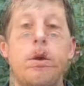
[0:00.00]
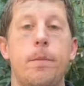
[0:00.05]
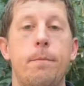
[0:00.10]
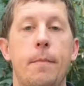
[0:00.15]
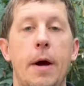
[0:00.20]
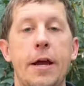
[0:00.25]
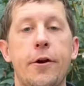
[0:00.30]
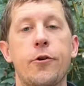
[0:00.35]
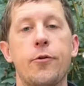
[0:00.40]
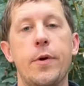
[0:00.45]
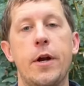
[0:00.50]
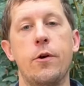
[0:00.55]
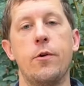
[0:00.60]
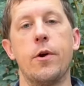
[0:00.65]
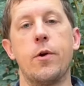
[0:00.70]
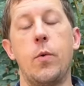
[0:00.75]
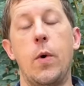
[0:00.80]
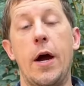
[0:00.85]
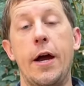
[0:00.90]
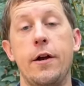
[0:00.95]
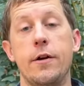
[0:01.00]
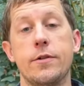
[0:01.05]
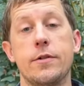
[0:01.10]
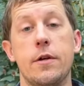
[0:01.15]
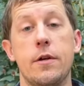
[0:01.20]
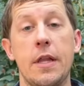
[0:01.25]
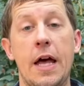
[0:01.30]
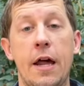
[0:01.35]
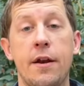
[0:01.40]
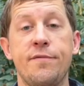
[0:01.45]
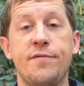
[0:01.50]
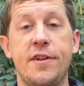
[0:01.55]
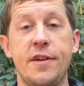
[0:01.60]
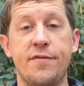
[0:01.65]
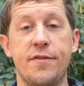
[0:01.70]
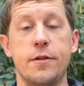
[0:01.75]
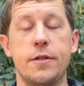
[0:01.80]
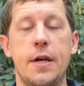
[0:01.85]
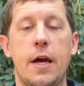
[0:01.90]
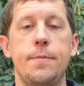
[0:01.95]
My career requires a lot of
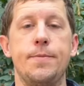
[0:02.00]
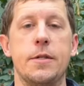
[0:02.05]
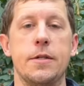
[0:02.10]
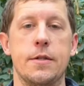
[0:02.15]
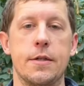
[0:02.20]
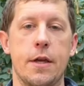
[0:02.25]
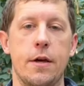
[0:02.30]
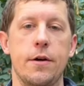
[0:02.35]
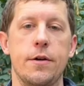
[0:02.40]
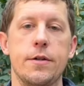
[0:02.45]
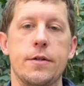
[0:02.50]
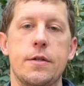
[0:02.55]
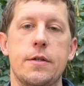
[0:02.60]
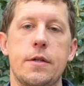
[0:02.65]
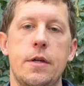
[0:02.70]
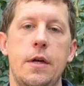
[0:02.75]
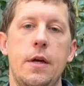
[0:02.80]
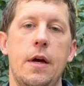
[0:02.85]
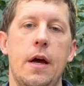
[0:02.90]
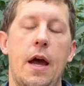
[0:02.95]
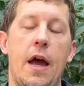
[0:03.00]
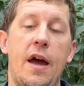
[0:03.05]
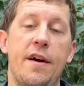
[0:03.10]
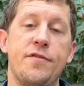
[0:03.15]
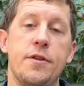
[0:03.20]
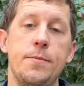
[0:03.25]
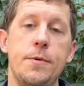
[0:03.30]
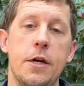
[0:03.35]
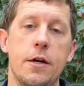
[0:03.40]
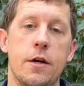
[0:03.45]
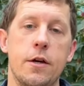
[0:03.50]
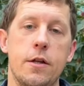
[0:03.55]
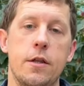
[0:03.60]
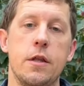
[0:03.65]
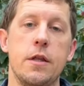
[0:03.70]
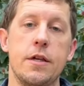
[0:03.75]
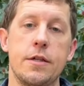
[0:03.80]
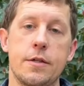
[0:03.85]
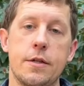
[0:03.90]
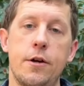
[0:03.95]
different types of skills. I have to be a good
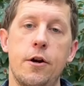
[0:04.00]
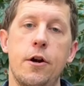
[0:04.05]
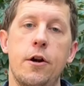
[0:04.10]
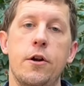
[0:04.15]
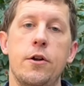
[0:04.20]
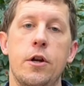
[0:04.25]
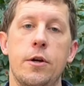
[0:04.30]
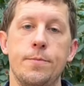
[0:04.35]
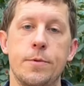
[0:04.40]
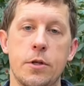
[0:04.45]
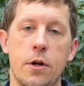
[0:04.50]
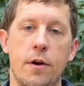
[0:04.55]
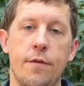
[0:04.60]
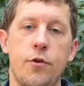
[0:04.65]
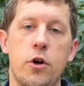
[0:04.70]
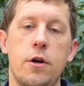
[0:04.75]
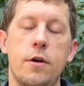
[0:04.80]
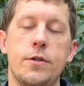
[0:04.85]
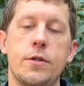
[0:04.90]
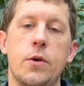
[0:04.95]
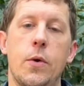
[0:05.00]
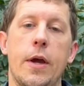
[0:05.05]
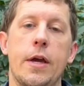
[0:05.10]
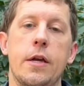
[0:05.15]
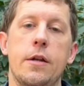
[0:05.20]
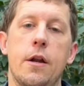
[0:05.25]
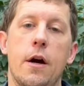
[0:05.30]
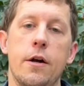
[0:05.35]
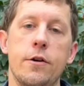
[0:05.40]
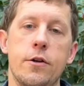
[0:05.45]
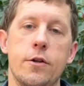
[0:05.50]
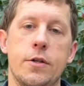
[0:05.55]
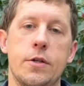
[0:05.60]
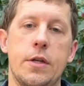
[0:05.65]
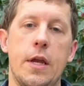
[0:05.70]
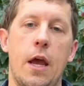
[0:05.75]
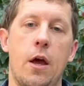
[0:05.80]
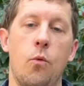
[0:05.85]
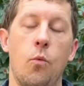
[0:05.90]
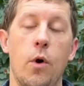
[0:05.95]
listener and observer so I can
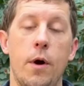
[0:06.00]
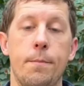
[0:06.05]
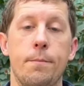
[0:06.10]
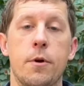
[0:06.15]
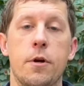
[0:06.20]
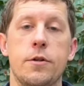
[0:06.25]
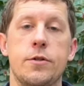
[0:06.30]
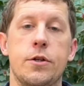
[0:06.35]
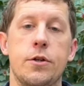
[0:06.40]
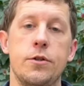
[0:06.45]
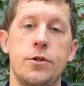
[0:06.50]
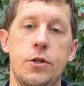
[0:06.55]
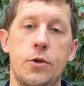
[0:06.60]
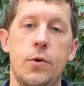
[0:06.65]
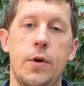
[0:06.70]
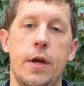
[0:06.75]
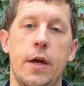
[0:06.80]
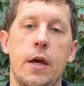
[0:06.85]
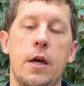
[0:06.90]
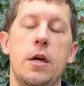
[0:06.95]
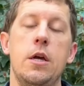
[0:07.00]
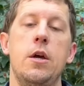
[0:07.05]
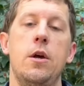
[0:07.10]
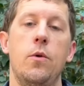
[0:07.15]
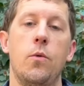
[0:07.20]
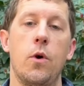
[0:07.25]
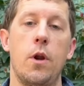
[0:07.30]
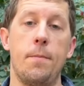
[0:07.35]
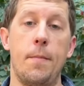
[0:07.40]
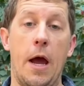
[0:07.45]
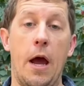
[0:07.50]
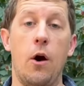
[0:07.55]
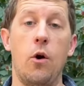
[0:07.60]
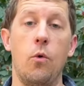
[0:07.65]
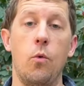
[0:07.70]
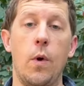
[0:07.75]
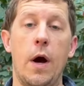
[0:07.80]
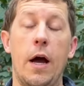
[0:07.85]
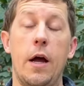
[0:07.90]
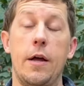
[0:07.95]
understand what birds are doing when I'm out
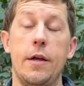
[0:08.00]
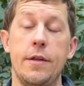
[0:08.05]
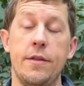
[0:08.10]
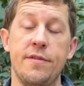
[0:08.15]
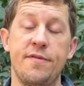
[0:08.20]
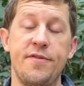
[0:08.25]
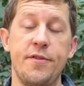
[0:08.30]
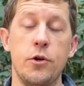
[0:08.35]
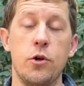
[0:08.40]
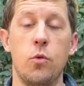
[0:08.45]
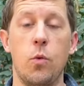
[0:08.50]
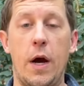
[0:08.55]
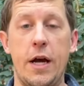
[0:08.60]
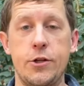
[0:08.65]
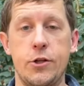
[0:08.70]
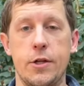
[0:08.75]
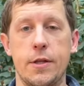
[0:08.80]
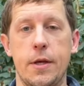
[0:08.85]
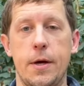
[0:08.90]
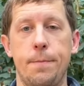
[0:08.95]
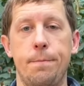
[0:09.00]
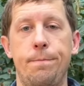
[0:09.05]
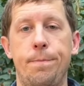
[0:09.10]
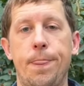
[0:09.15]
in the field watching them.